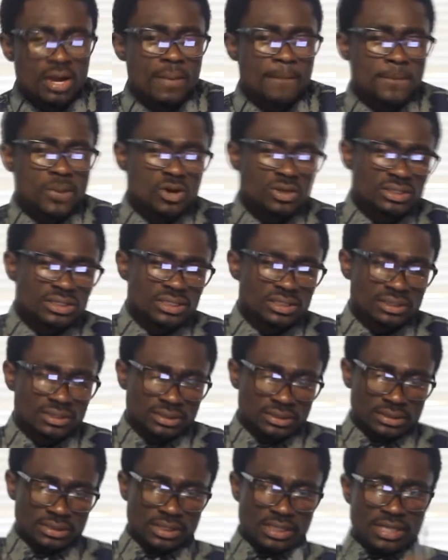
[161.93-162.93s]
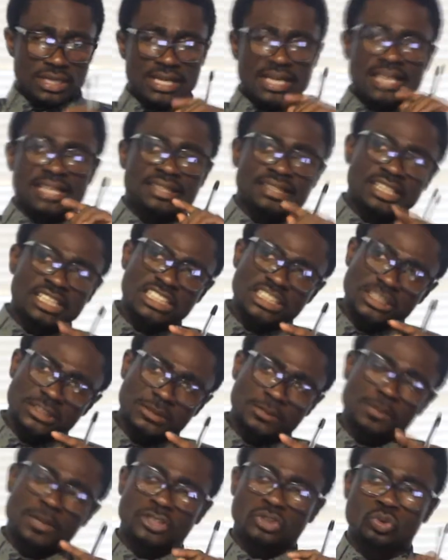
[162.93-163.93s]
But in
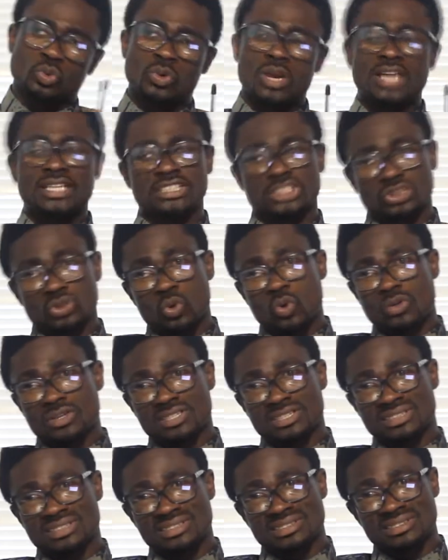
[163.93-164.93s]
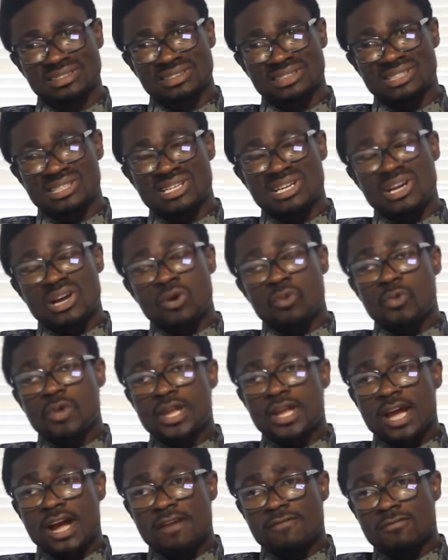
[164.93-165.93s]
this particular disorders,
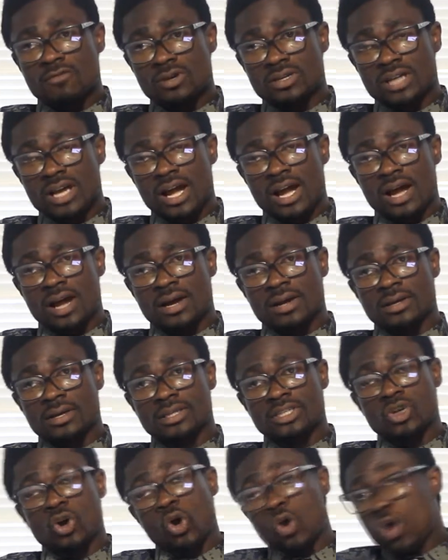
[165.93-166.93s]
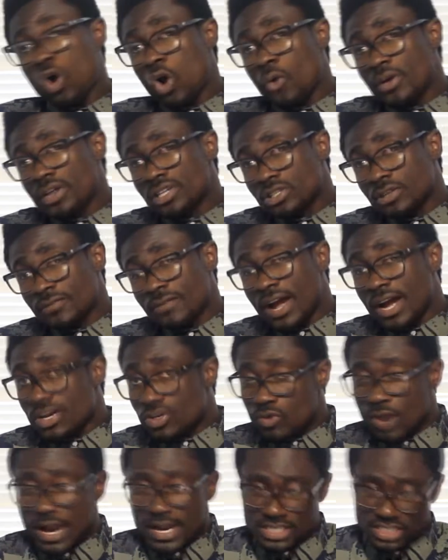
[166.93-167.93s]
we have what, the occurrence of
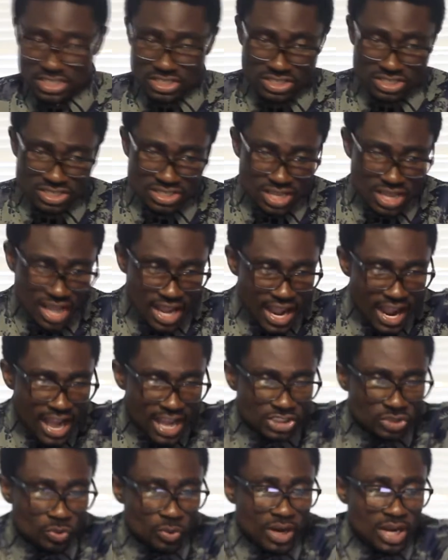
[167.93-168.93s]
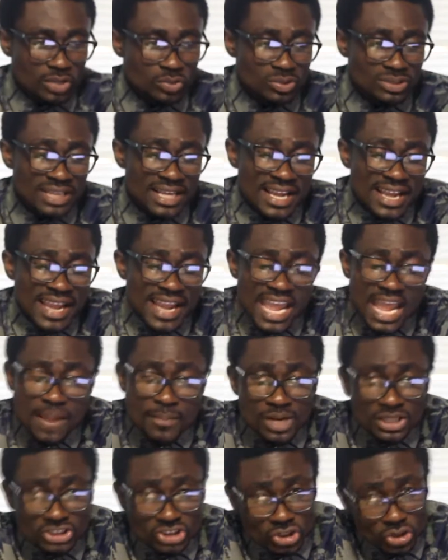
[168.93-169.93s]
arthritis, as well as what,
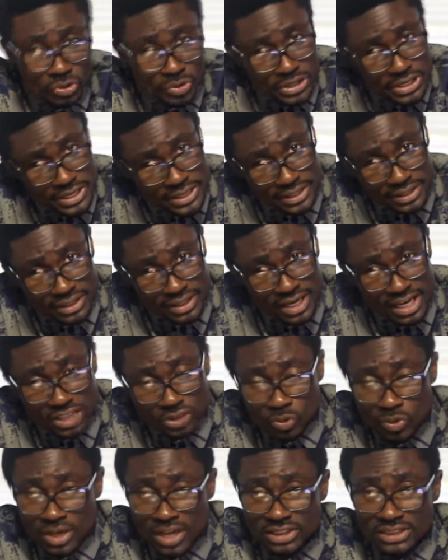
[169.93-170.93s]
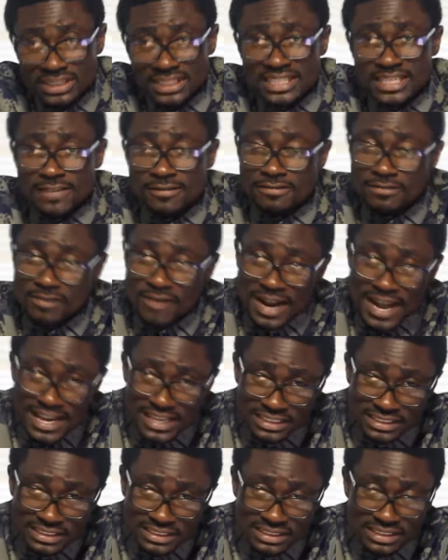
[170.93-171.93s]
hematuria, as well as
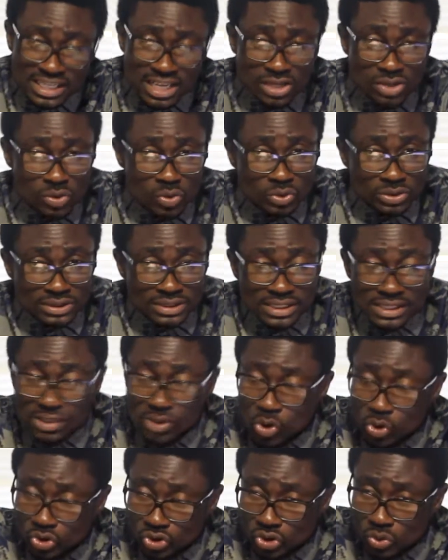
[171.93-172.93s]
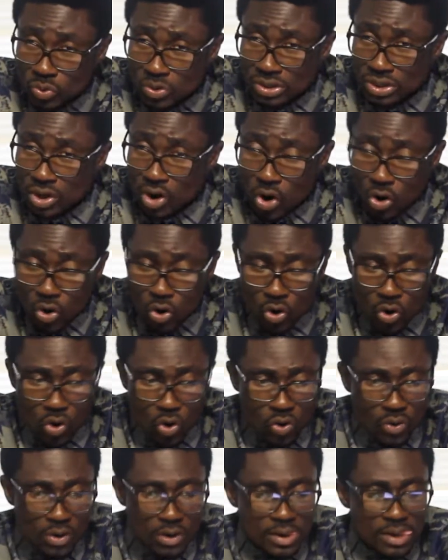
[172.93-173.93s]
nephritis can also what
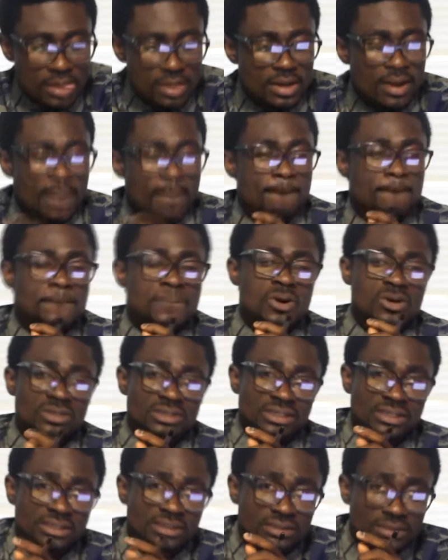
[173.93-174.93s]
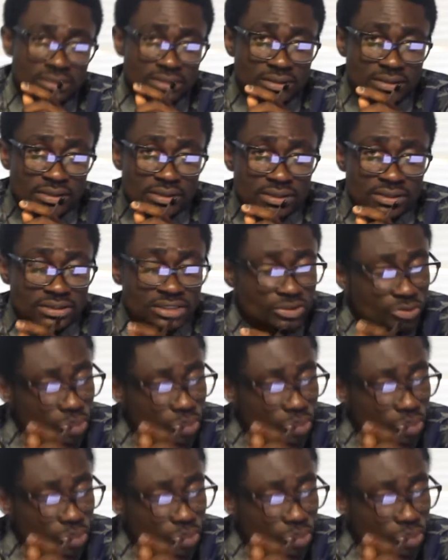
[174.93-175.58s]
occur. But the